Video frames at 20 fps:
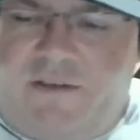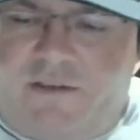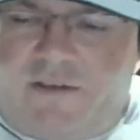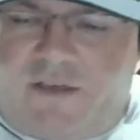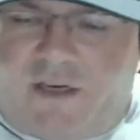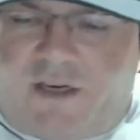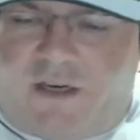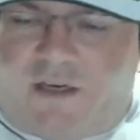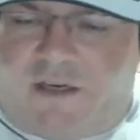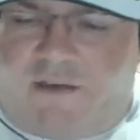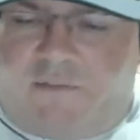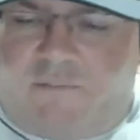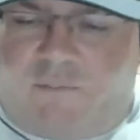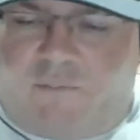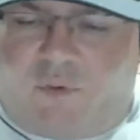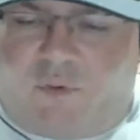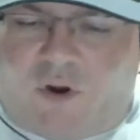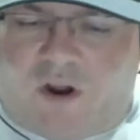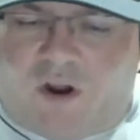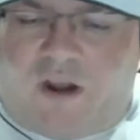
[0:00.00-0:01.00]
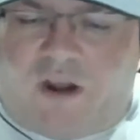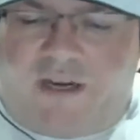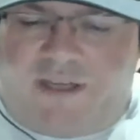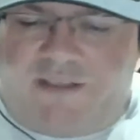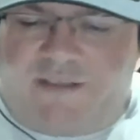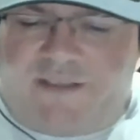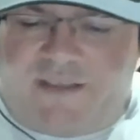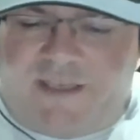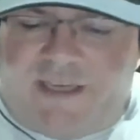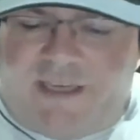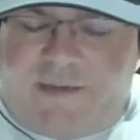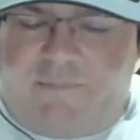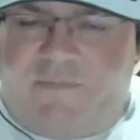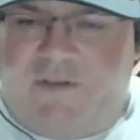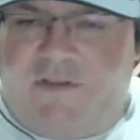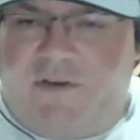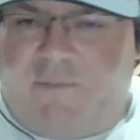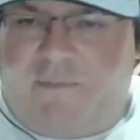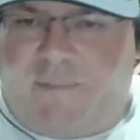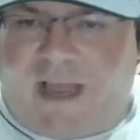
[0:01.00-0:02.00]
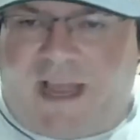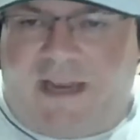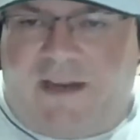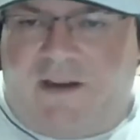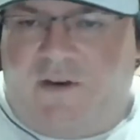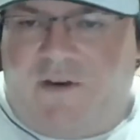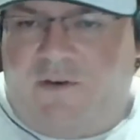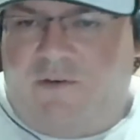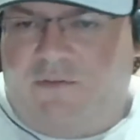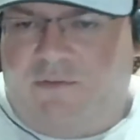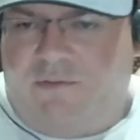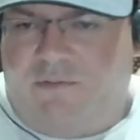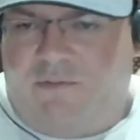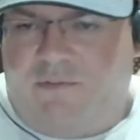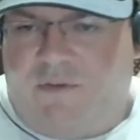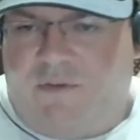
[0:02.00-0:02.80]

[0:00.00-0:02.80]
uh, broad and deep tobacco